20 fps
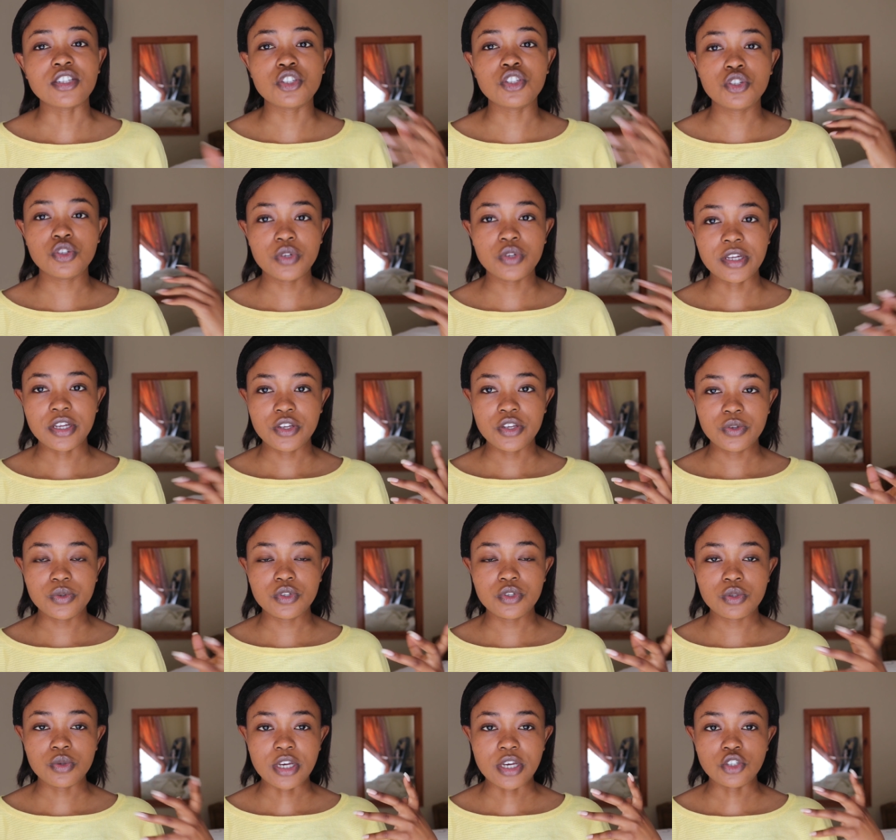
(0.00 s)
should I
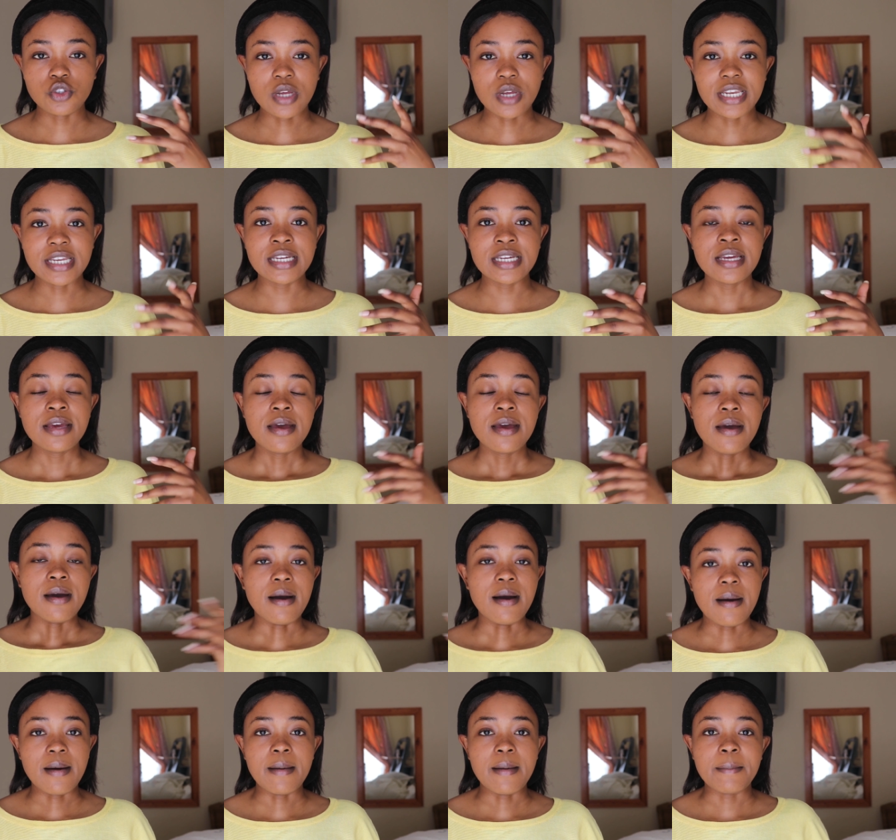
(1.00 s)
use to actually
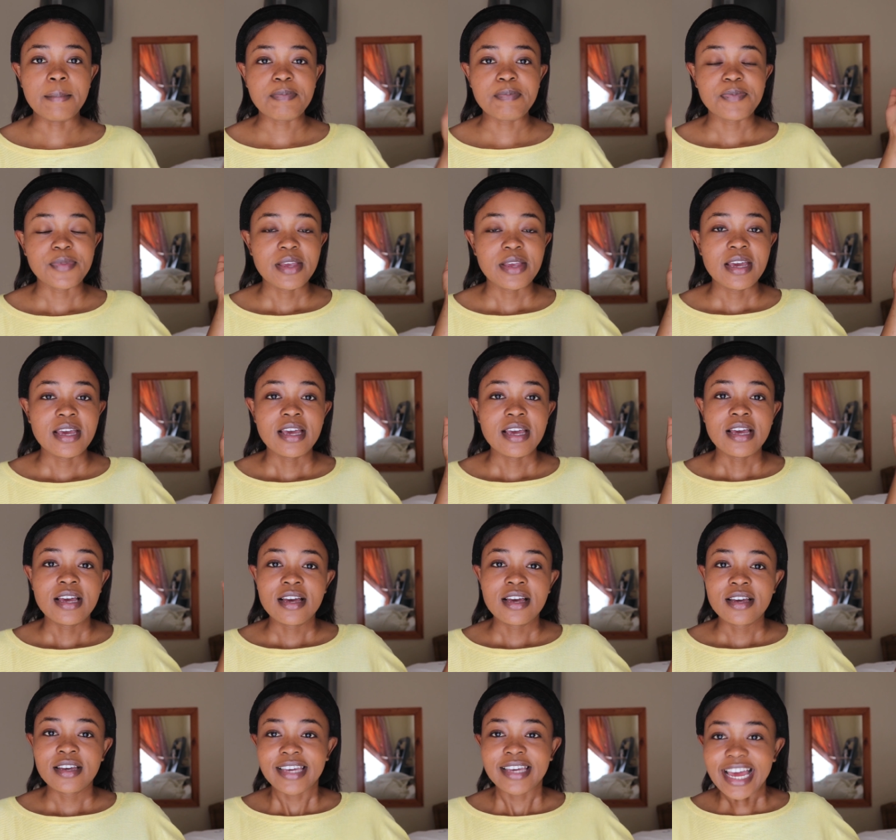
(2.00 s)

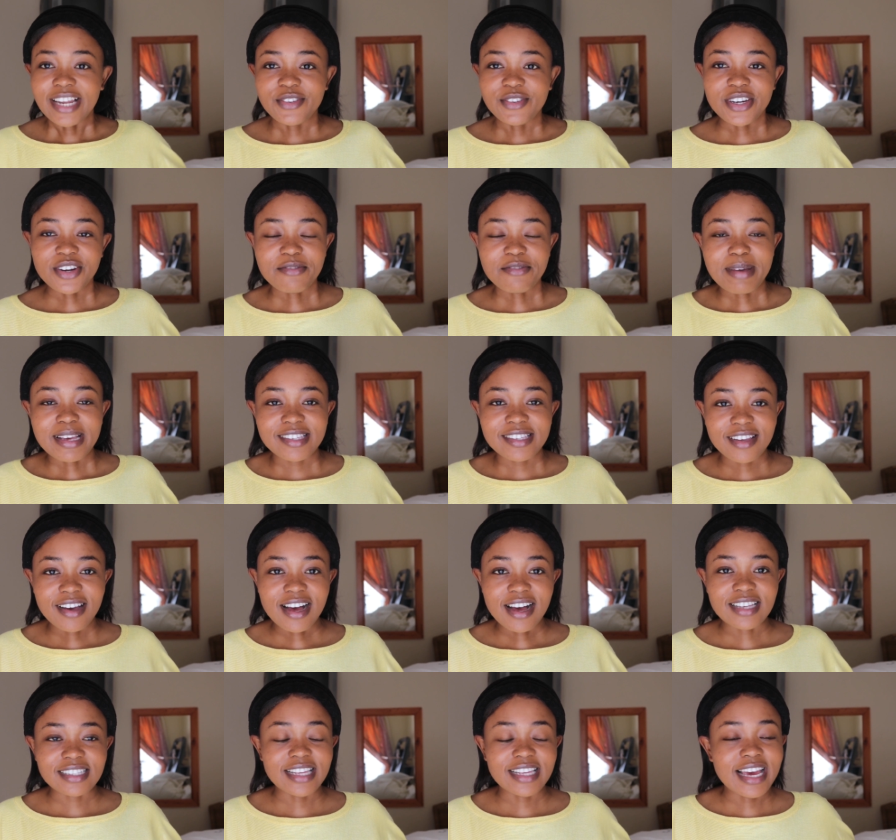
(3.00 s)
get rid of my scars,